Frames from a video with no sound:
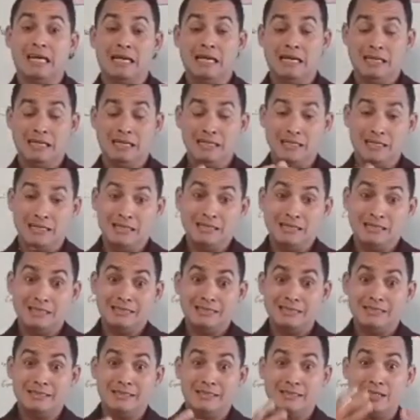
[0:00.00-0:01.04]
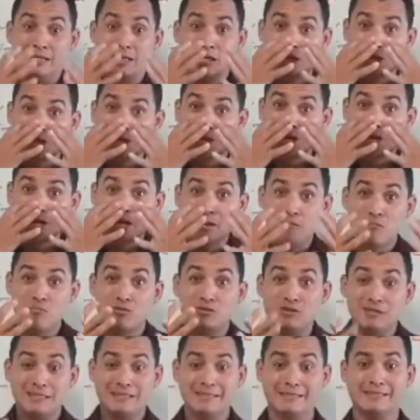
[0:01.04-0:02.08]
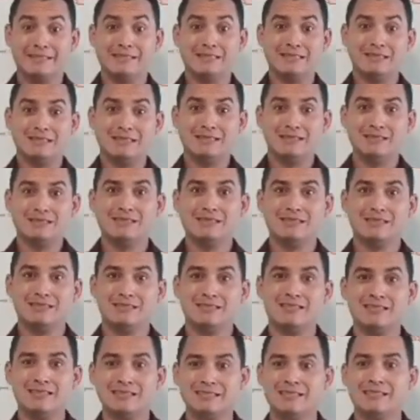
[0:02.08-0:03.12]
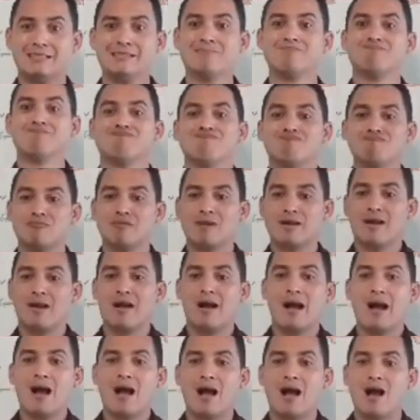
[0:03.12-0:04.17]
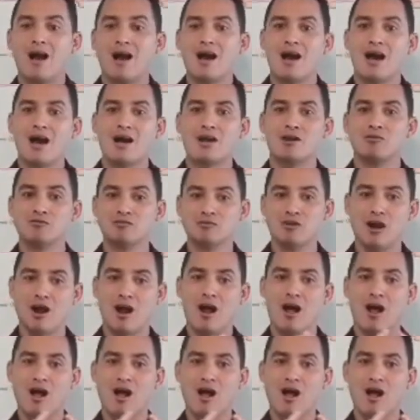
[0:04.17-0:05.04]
For this reason, we're needing to purchase a vehicle. We would use this vehicle to